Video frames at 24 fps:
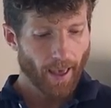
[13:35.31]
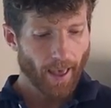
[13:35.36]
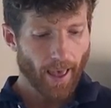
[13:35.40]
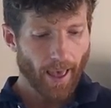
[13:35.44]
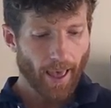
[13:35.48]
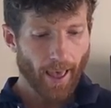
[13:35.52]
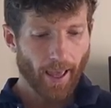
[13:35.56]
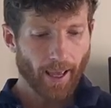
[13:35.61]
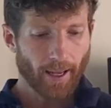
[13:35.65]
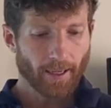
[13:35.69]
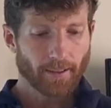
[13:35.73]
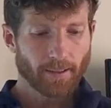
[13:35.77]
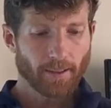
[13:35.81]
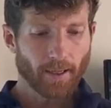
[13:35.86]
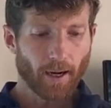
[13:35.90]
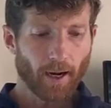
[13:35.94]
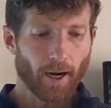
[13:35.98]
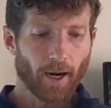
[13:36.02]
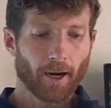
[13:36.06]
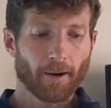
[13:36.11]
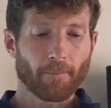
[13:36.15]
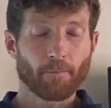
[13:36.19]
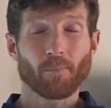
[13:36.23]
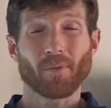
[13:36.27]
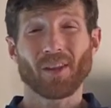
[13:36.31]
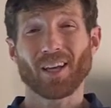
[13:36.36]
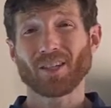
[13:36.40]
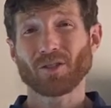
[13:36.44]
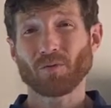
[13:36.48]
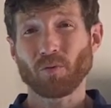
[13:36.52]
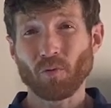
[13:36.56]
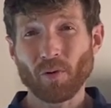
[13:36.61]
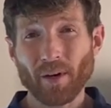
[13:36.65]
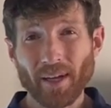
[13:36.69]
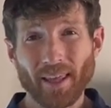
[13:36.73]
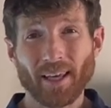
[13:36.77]
And um,
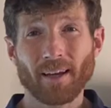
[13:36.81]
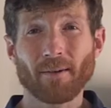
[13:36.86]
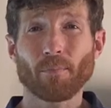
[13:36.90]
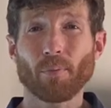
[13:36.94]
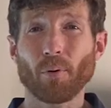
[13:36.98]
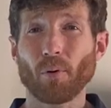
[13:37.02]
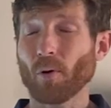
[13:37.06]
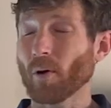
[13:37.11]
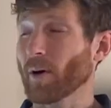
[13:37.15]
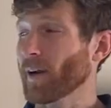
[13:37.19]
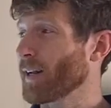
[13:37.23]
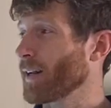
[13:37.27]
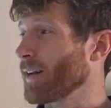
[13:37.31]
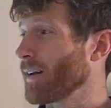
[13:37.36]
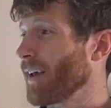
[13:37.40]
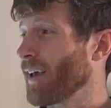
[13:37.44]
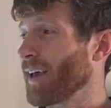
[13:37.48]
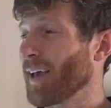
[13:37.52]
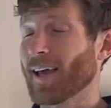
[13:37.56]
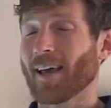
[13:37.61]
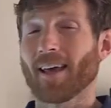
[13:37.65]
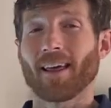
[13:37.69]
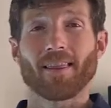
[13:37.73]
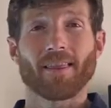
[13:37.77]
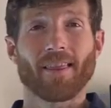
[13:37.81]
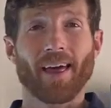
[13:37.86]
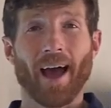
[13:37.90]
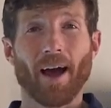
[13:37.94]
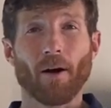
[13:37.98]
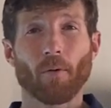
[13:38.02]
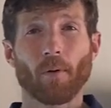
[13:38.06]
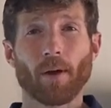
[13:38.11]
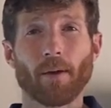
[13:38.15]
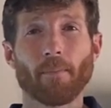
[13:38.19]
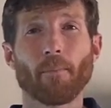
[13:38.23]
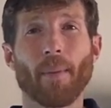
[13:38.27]
it's really important
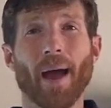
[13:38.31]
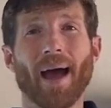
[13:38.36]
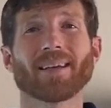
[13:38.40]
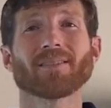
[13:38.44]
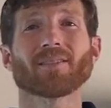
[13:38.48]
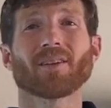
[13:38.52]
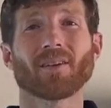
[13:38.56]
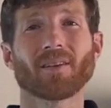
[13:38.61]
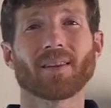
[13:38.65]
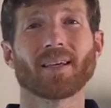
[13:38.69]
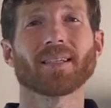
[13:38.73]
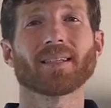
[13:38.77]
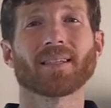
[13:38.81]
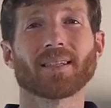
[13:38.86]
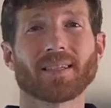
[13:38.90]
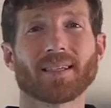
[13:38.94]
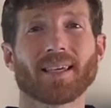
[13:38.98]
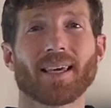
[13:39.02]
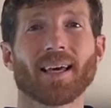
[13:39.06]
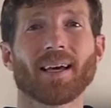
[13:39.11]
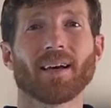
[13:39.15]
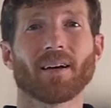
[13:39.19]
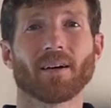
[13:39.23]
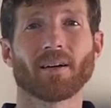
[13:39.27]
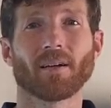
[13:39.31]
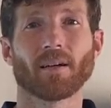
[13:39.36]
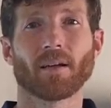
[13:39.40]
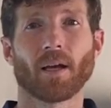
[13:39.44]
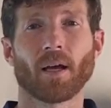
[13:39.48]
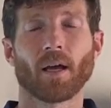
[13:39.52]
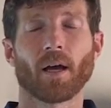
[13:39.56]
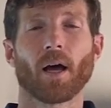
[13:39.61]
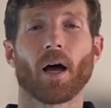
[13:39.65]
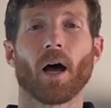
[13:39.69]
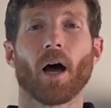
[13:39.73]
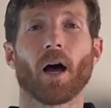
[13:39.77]
that we master this skill
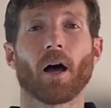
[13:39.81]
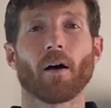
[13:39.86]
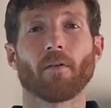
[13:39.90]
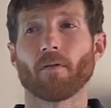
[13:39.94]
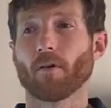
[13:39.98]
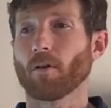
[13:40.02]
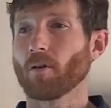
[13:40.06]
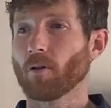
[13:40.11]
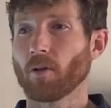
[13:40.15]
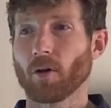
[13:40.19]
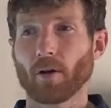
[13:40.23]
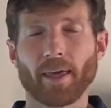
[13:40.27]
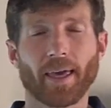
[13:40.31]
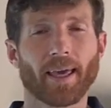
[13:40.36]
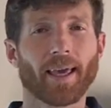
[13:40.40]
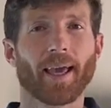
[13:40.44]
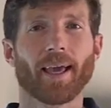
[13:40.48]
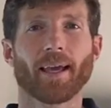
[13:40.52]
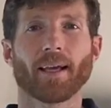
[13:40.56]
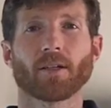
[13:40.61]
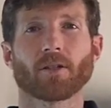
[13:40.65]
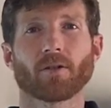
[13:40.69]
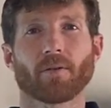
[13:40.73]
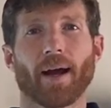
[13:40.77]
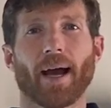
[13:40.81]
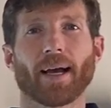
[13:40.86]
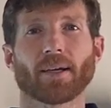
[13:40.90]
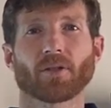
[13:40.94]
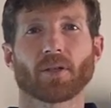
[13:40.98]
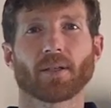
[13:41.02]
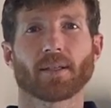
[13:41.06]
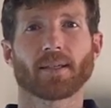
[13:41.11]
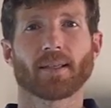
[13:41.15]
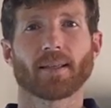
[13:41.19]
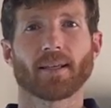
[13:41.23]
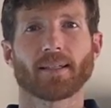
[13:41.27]
of looking at
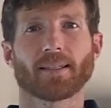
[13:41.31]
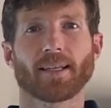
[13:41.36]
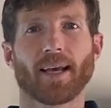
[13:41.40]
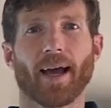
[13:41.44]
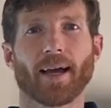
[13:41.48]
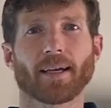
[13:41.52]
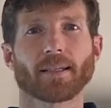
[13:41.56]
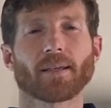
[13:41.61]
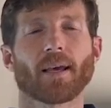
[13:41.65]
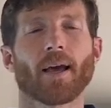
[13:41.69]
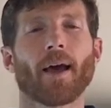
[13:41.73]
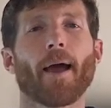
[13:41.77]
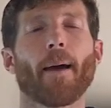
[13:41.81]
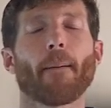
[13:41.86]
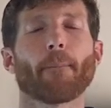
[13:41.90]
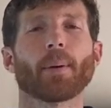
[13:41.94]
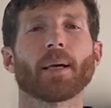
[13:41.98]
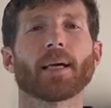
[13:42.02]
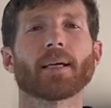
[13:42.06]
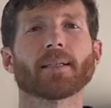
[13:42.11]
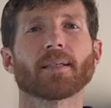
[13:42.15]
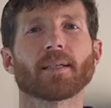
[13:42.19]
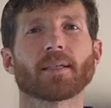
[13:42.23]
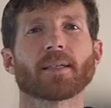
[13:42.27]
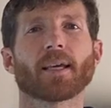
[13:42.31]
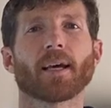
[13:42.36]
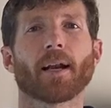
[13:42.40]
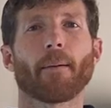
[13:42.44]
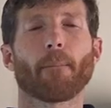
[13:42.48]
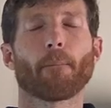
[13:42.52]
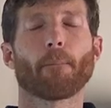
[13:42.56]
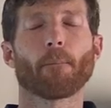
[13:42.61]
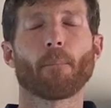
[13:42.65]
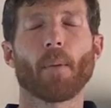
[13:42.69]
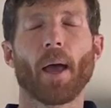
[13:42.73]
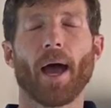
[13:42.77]
interactions in the text because it's going
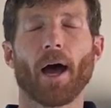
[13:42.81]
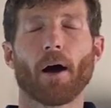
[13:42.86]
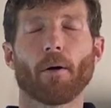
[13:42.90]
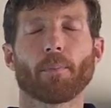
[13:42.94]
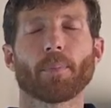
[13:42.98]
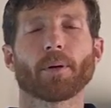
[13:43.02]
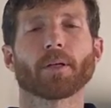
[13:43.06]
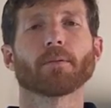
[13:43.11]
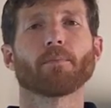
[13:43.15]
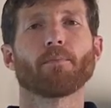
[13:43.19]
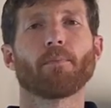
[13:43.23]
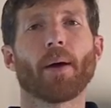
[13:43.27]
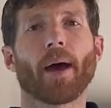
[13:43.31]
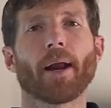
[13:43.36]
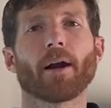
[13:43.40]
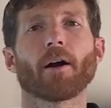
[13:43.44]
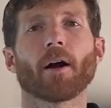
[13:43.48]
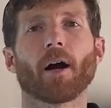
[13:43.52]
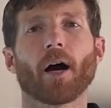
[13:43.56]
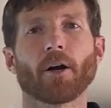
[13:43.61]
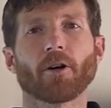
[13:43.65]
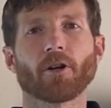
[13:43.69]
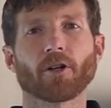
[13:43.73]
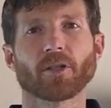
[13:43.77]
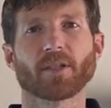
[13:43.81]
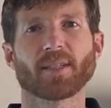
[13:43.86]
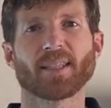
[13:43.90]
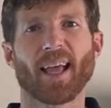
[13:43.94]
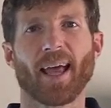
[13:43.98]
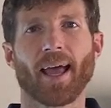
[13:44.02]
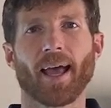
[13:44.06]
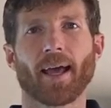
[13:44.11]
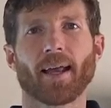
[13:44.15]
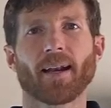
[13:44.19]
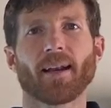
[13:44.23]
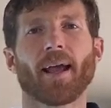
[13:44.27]
to help us better
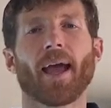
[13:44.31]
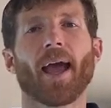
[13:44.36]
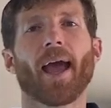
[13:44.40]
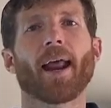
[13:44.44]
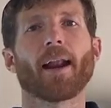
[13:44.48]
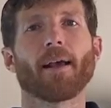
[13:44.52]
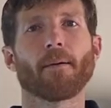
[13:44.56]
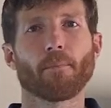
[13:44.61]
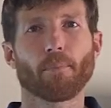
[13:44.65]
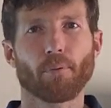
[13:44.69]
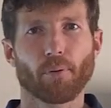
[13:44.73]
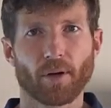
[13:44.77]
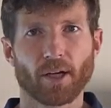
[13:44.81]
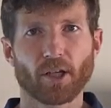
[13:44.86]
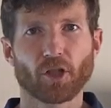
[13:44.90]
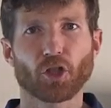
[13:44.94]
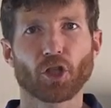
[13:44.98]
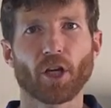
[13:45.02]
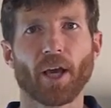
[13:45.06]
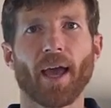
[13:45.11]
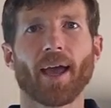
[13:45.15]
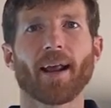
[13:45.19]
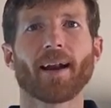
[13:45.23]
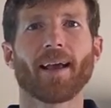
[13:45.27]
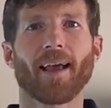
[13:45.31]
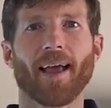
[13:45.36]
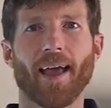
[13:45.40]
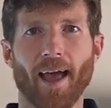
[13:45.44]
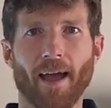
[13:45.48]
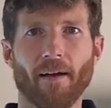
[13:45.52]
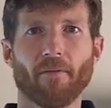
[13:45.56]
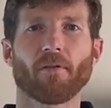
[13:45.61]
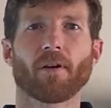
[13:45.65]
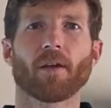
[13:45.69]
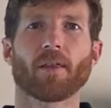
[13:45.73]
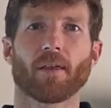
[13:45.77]
understand and appreciate
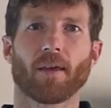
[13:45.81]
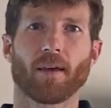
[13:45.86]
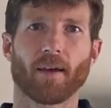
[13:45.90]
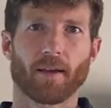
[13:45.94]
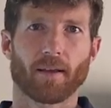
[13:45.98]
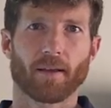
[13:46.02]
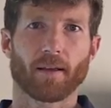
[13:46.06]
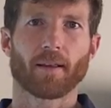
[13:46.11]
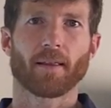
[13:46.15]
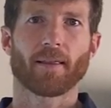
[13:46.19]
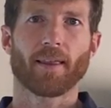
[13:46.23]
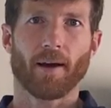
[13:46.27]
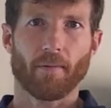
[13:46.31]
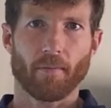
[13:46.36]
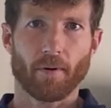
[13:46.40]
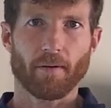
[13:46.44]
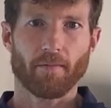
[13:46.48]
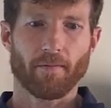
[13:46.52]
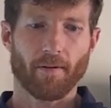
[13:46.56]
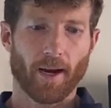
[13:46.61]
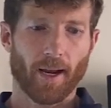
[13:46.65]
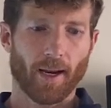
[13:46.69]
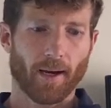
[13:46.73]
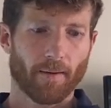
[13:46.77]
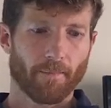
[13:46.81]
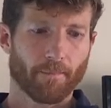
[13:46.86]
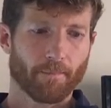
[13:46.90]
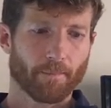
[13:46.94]
everything that we read.